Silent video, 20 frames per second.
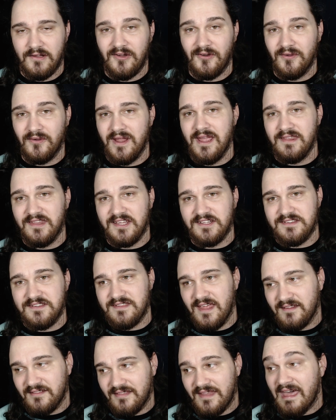Okay, that,
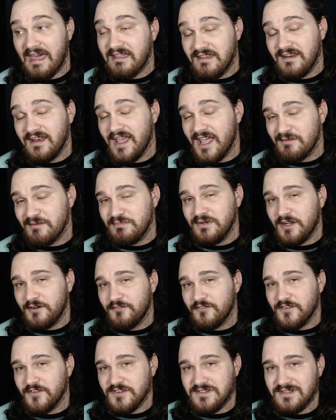that, that can happen
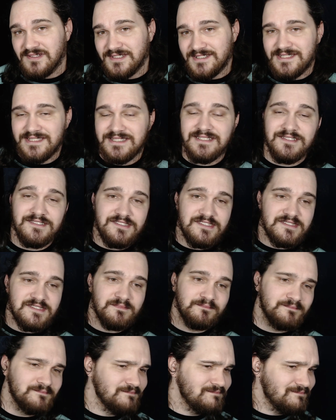on first listens.
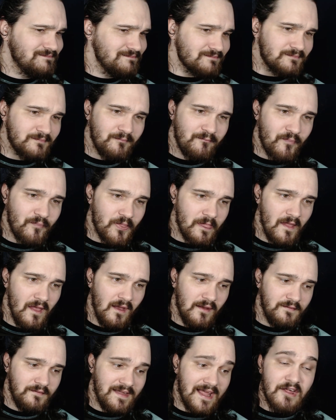
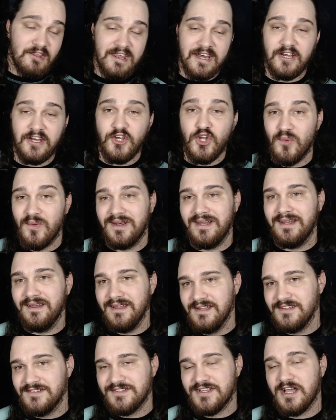Now that I know what it
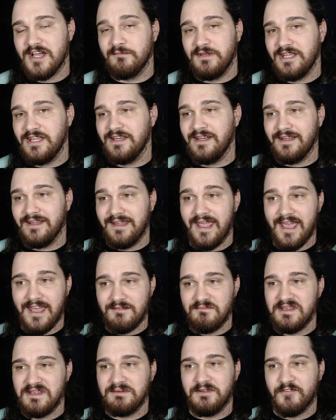is coming in
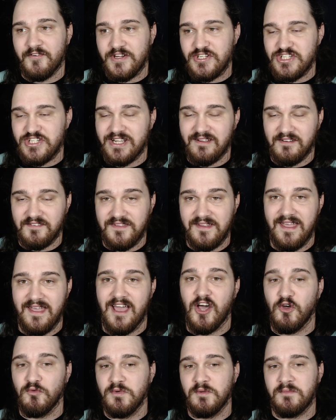again, maybe if I check out the
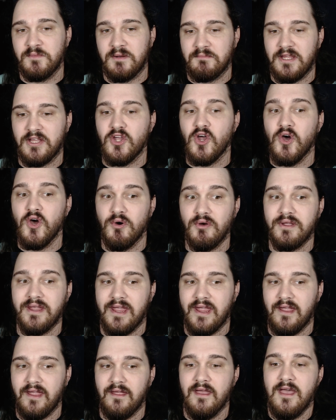album and I'm like, oh,
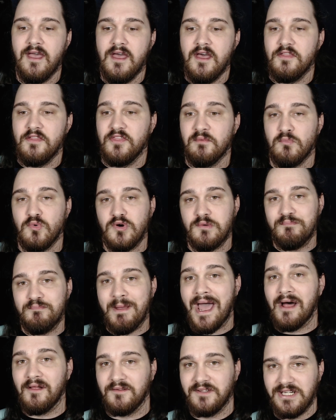okay, the more
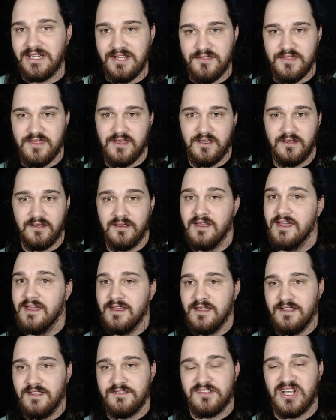ballady thing
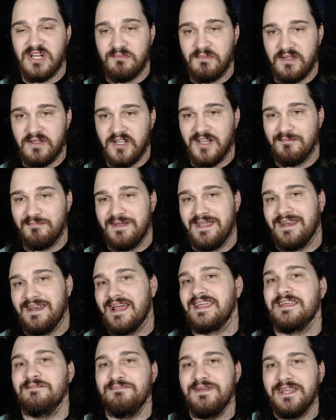is coming up and
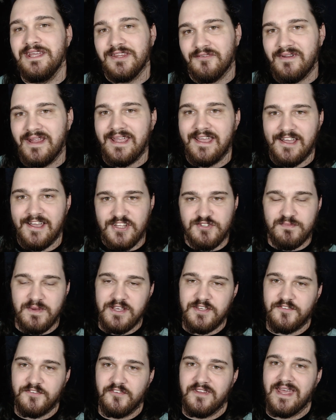I can be in the right
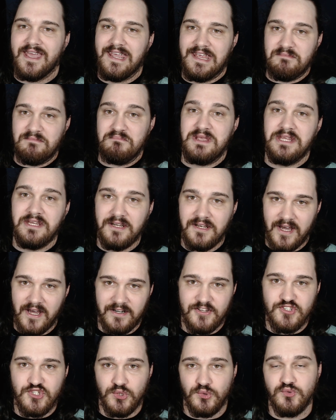headspace for that and meet it
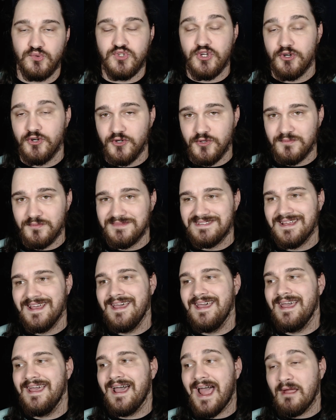on its own terms,
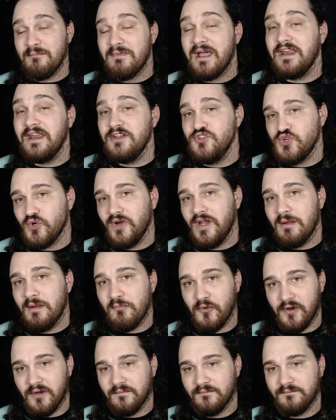I might enjoy it
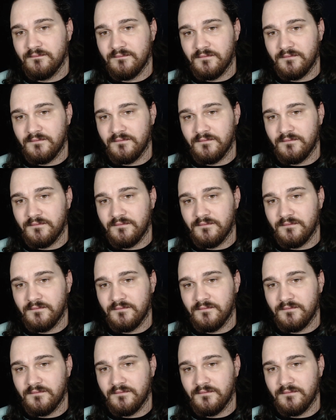more.